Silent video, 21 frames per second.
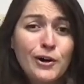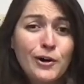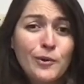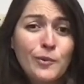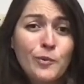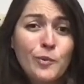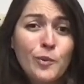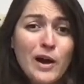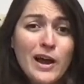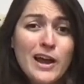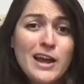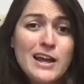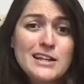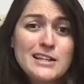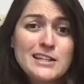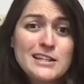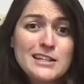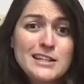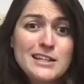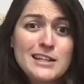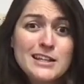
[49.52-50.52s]

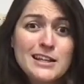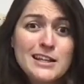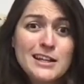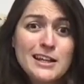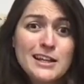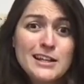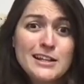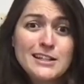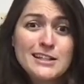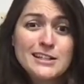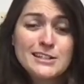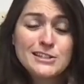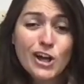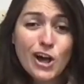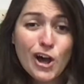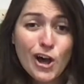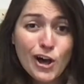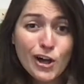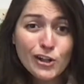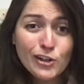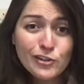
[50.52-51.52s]
What does
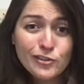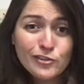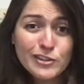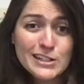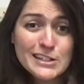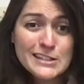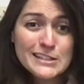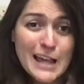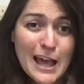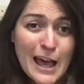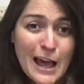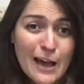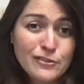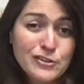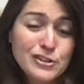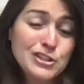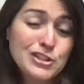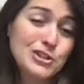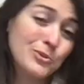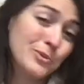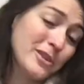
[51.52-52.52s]
all of this have
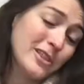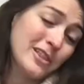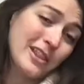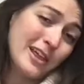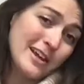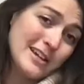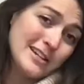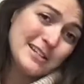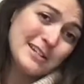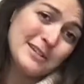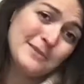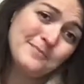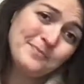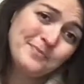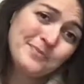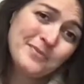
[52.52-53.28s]
to do with Lent?